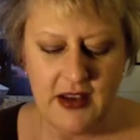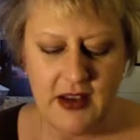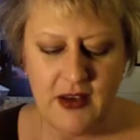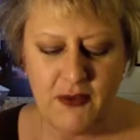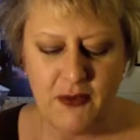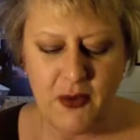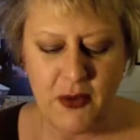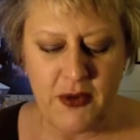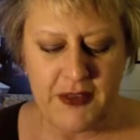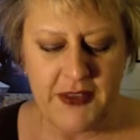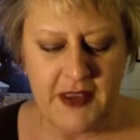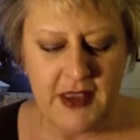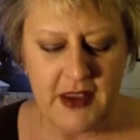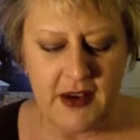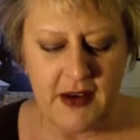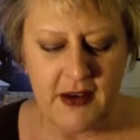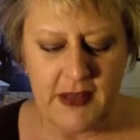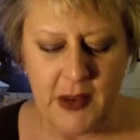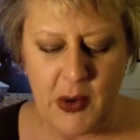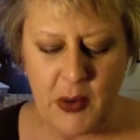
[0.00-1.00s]
Fourth
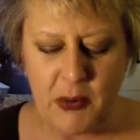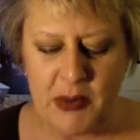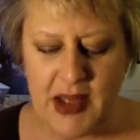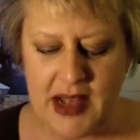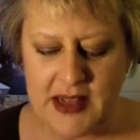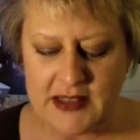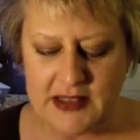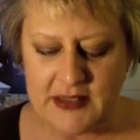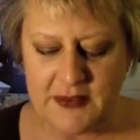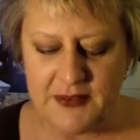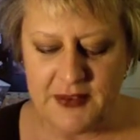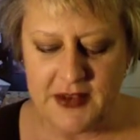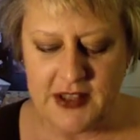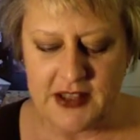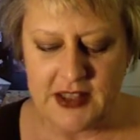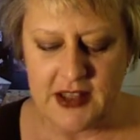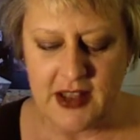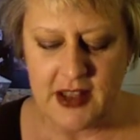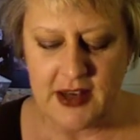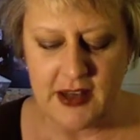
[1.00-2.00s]
gear, and they were past the
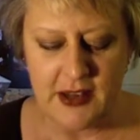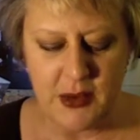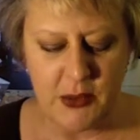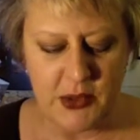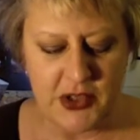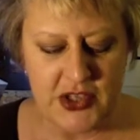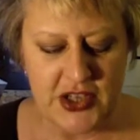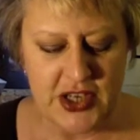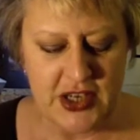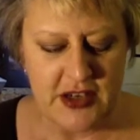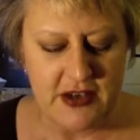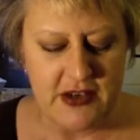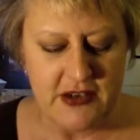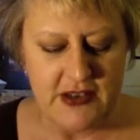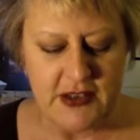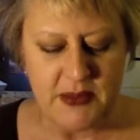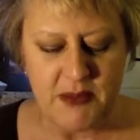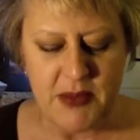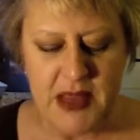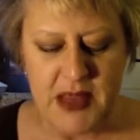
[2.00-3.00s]
finish line, and there were
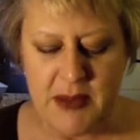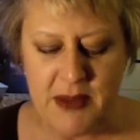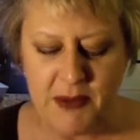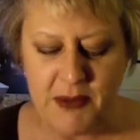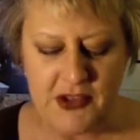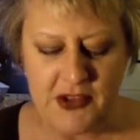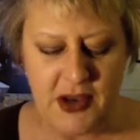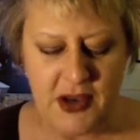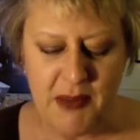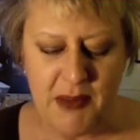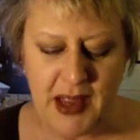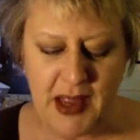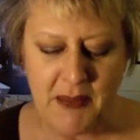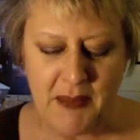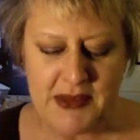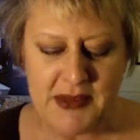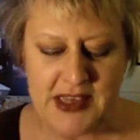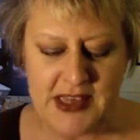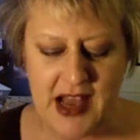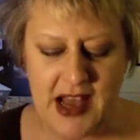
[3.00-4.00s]
cheers and people jumping up
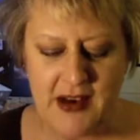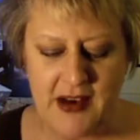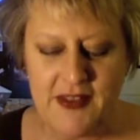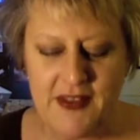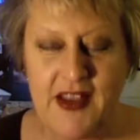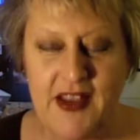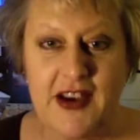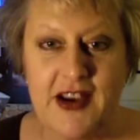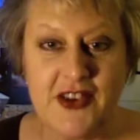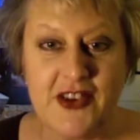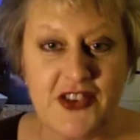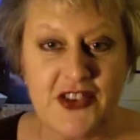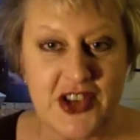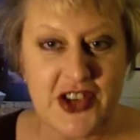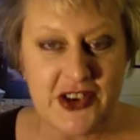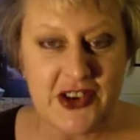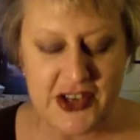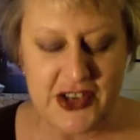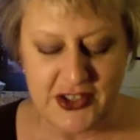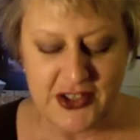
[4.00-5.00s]
and down, and there,
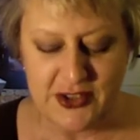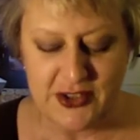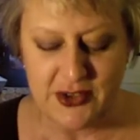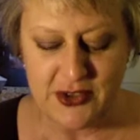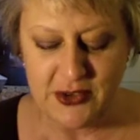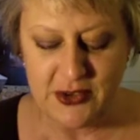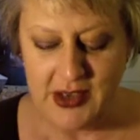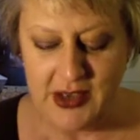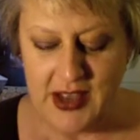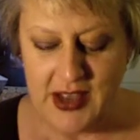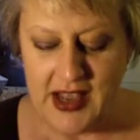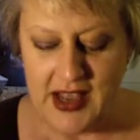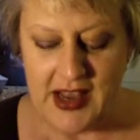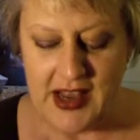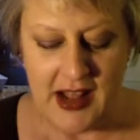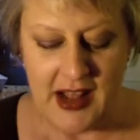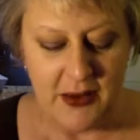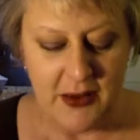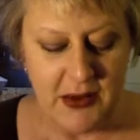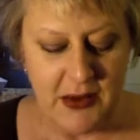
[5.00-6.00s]
Jerry, too. And
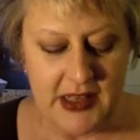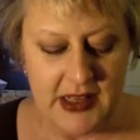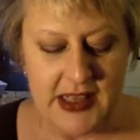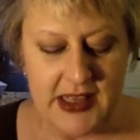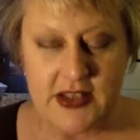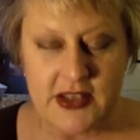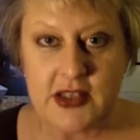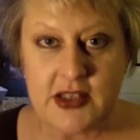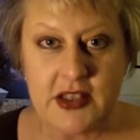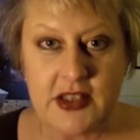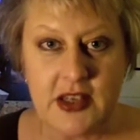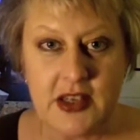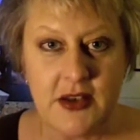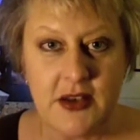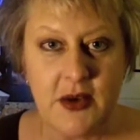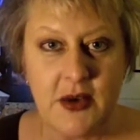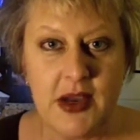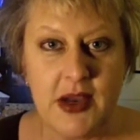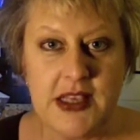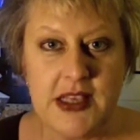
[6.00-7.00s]
Ella realized that she had
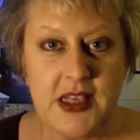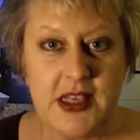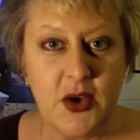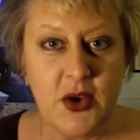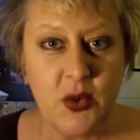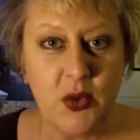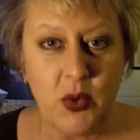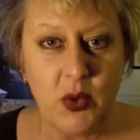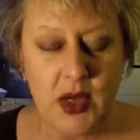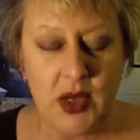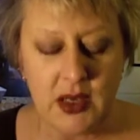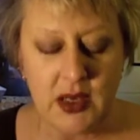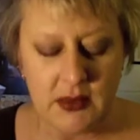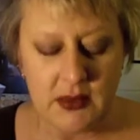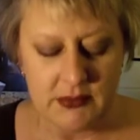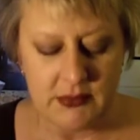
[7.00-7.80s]
no idea who won.